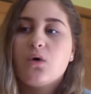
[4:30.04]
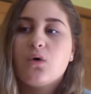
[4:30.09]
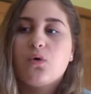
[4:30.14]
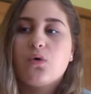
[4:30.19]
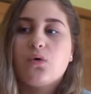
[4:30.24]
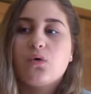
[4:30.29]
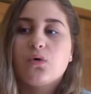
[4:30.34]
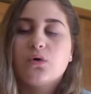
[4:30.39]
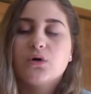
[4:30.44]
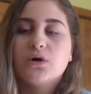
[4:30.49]

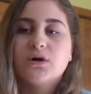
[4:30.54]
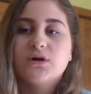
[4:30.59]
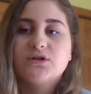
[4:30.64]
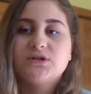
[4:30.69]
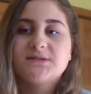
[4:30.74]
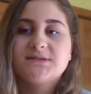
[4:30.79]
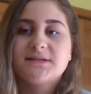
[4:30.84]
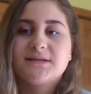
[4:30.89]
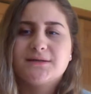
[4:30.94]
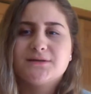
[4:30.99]
or
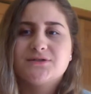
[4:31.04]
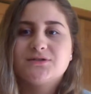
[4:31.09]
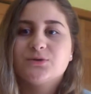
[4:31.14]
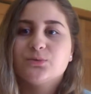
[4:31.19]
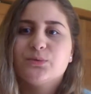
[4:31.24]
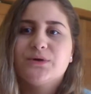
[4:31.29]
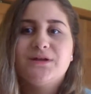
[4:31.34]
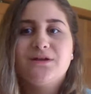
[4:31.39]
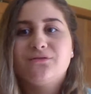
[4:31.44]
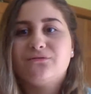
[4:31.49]
just like a
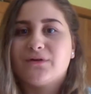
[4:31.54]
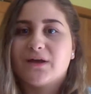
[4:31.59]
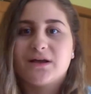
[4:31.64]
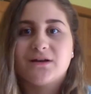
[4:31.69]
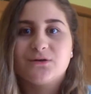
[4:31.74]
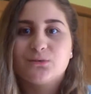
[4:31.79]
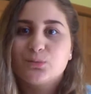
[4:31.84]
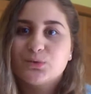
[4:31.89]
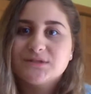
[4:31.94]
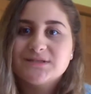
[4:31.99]
Serena
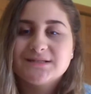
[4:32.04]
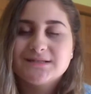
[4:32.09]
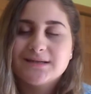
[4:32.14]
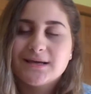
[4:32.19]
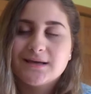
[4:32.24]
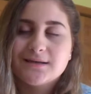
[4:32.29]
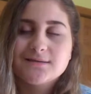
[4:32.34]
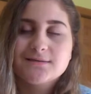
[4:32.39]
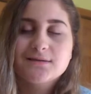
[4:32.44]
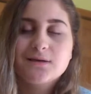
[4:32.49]

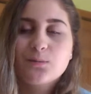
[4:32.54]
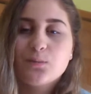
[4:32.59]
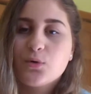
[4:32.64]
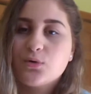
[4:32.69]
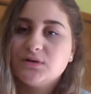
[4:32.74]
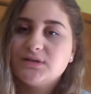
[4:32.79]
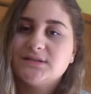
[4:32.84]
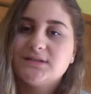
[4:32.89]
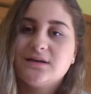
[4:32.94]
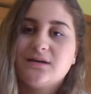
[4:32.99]
Vanderwoodson-esque
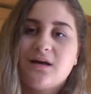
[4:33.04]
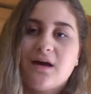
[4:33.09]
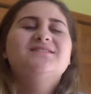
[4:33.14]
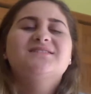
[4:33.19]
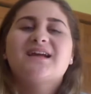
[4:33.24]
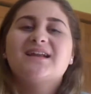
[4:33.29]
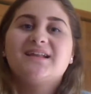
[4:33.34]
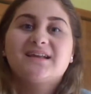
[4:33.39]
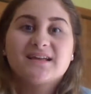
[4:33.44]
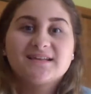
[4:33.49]
ponytail. This
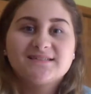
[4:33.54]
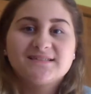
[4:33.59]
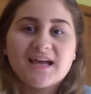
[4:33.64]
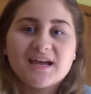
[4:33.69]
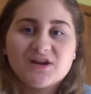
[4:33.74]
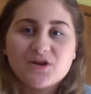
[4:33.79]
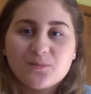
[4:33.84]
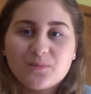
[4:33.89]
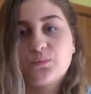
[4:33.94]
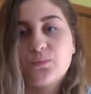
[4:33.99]
is kind of like a
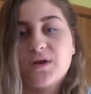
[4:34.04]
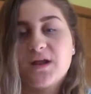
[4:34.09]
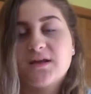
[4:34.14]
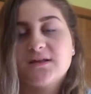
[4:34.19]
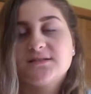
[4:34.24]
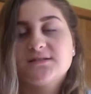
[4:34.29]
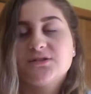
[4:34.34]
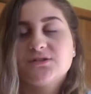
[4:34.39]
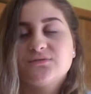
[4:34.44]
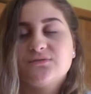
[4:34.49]
side note. When I
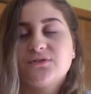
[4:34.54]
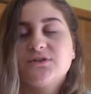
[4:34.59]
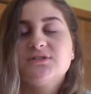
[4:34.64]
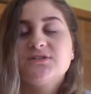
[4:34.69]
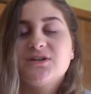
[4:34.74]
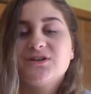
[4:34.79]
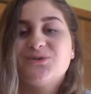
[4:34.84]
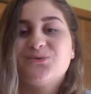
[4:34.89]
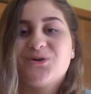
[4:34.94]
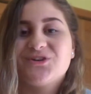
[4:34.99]
first
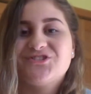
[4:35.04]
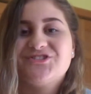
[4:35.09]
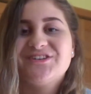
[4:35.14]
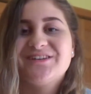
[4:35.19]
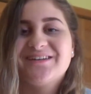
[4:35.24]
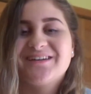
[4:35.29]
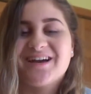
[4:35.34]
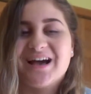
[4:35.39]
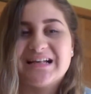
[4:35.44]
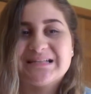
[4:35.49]
started
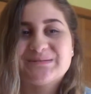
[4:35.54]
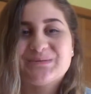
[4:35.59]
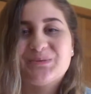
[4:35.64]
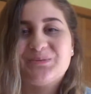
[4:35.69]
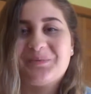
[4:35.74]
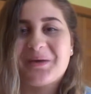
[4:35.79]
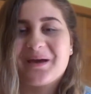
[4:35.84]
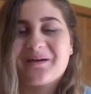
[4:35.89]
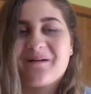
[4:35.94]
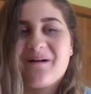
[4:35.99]
watching Gossip Girl
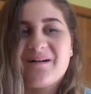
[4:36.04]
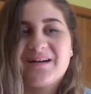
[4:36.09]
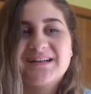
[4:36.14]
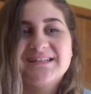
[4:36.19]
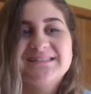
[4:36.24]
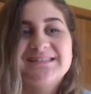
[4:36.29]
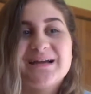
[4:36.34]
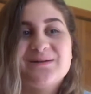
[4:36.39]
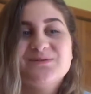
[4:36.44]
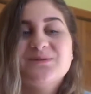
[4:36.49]
back
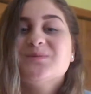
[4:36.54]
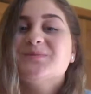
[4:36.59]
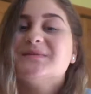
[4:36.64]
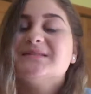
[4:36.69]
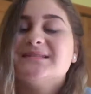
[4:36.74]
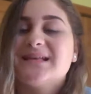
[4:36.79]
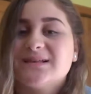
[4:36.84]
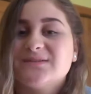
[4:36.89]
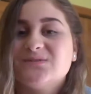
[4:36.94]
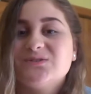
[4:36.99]
August, I was
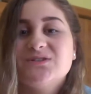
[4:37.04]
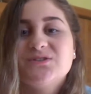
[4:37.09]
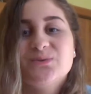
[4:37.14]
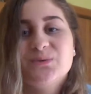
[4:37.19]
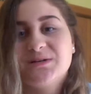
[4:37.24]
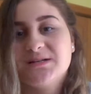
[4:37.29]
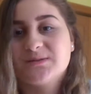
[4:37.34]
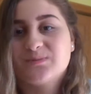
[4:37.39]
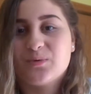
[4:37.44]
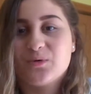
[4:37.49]
obsessed with
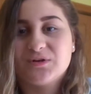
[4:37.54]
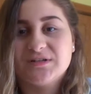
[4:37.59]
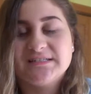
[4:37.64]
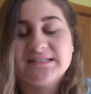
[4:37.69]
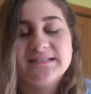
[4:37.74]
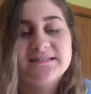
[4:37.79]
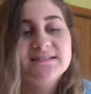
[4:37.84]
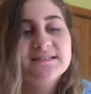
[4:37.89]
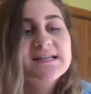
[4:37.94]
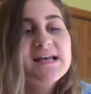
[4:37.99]
Serena's
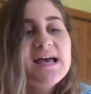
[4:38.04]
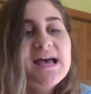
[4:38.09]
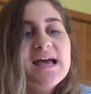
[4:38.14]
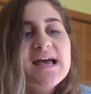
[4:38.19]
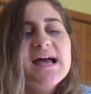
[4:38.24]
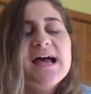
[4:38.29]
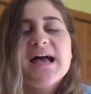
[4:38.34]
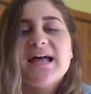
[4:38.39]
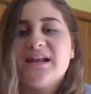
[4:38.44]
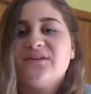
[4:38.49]
ponytails,
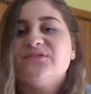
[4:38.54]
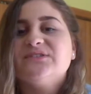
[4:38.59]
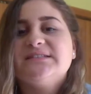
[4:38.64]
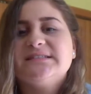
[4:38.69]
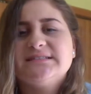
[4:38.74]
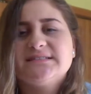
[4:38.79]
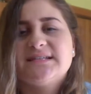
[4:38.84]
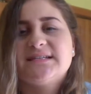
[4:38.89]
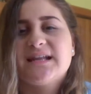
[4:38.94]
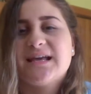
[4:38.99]
and ever
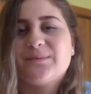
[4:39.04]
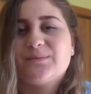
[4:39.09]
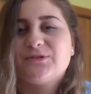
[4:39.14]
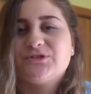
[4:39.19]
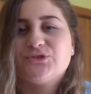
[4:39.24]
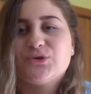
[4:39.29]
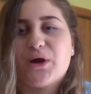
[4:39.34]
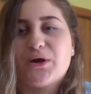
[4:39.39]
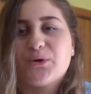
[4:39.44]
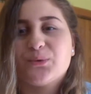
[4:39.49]
since then I've
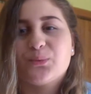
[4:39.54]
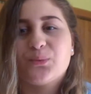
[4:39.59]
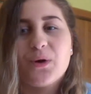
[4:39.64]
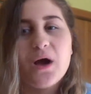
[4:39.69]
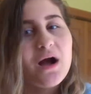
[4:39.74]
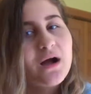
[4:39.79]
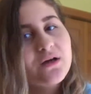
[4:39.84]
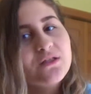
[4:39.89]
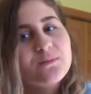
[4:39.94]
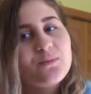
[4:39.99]
been trying to
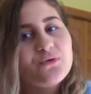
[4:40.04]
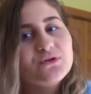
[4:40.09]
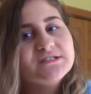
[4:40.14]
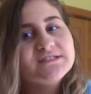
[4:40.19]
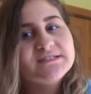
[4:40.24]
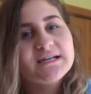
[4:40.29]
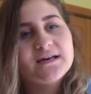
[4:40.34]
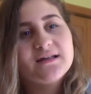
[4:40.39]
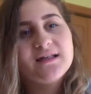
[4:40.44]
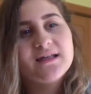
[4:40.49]
rock the
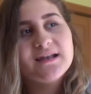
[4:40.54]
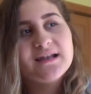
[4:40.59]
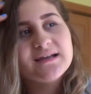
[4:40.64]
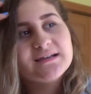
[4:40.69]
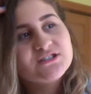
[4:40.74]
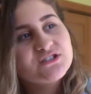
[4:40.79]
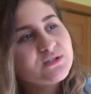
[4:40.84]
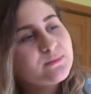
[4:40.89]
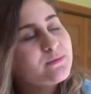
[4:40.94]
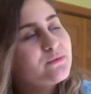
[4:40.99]
ponytail, and I
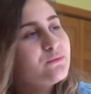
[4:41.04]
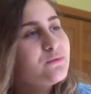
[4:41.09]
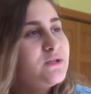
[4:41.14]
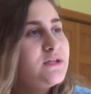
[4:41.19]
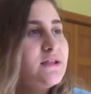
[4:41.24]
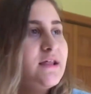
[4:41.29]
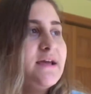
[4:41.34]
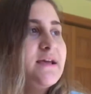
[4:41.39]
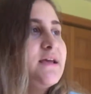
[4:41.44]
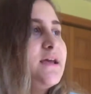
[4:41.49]
actually been
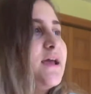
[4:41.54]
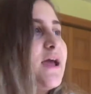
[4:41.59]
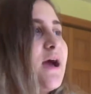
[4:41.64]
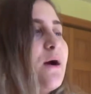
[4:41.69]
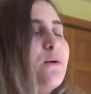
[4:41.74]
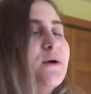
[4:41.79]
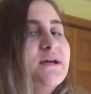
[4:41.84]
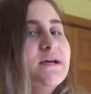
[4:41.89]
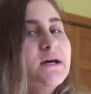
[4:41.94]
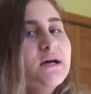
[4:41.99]
really liking
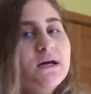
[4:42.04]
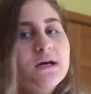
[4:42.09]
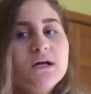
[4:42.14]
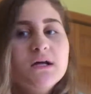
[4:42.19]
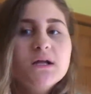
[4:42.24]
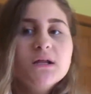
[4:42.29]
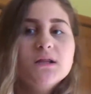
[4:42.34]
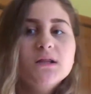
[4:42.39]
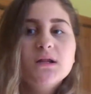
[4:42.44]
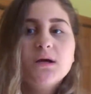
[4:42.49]
how I
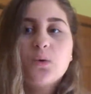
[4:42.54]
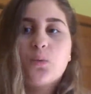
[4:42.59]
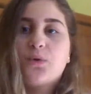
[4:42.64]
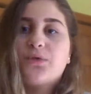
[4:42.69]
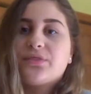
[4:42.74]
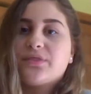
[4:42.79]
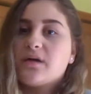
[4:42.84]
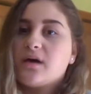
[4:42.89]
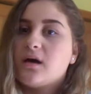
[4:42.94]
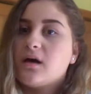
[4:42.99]
look
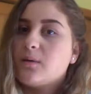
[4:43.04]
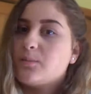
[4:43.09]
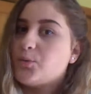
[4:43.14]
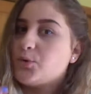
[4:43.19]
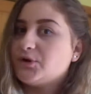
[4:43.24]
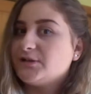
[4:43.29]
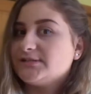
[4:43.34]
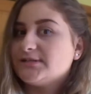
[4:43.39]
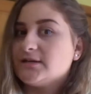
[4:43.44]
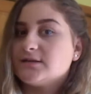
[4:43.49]
with the
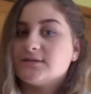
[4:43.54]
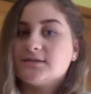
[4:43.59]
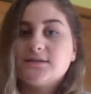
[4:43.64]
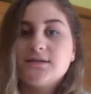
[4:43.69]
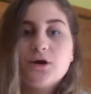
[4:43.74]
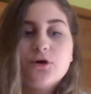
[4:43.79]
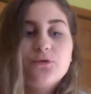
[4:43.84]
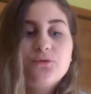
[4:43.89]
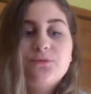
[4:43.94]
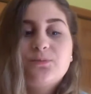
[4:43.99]
ponytail,
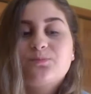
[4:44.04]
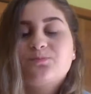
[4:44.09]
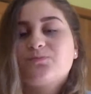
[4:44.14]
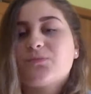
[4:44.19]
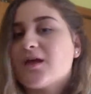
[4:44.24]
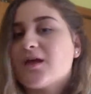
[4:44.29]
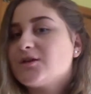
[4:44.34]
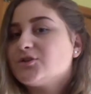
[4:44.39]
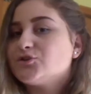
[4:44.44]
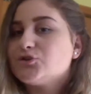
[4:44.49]
so
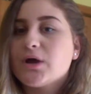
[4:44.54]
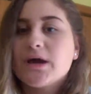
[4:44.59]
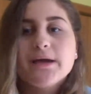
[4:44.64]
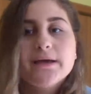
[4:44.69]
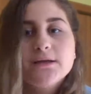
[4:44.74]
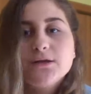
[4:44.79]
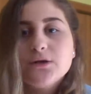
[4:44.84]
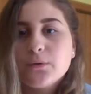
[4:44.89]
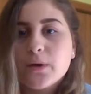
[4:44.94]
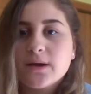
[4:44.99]
try
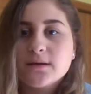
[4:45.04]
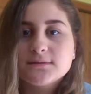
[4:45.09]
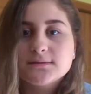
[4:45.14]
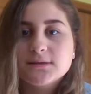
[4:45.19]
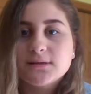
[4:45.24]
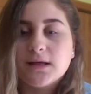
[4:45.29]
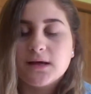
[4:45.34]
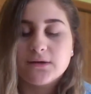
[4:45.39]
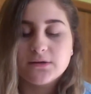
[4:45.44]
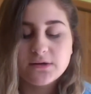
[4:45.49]
a new
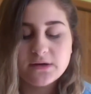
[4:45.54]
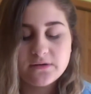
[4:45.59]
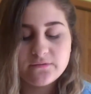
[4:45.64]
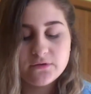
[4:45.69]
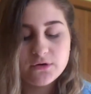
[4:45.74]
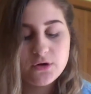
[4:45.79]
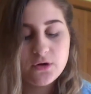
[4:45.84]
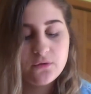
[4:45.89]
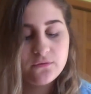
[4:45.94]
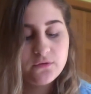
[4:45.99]
hairstyle out. You
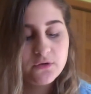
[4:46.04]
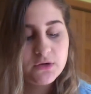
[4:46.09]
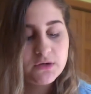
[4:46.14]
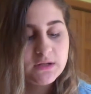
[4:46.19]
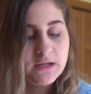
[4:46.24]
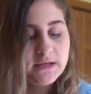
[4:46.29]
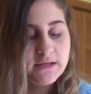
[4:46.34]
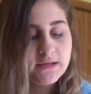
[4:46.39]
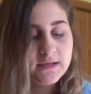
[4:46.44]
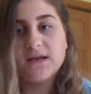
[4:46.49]
never know if you're gonna
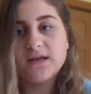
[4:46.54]
like it.